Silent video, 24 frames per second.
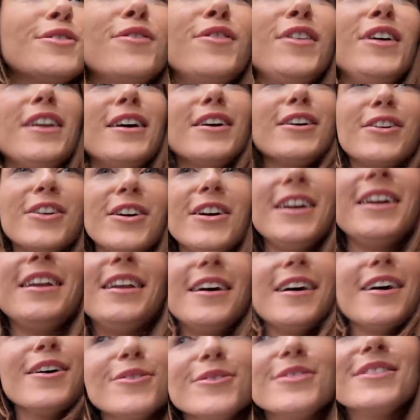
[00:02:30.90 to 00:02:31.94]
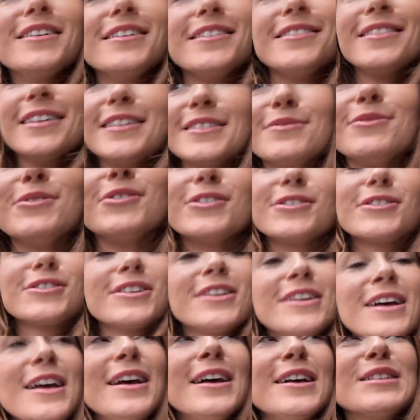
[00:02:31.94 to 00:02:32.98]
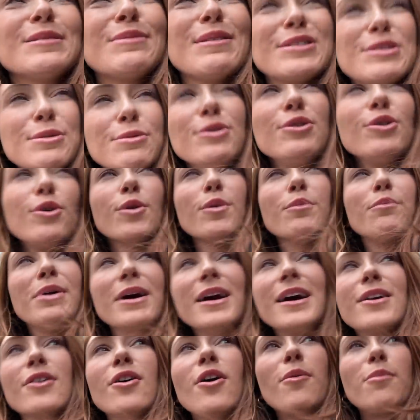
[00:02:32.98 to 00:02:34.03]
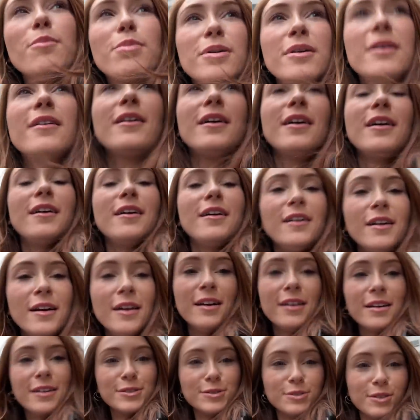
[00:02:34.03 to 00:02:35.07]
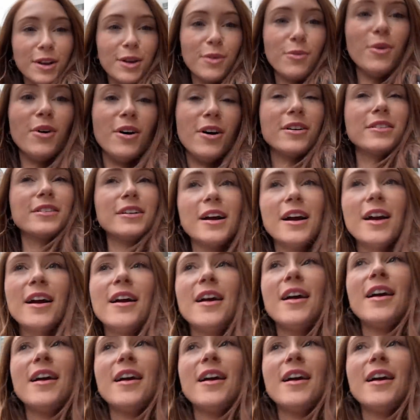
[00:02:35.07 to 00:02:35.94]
feel like you're eating out then as much. Especially when you go to pick it up. So you like walk there.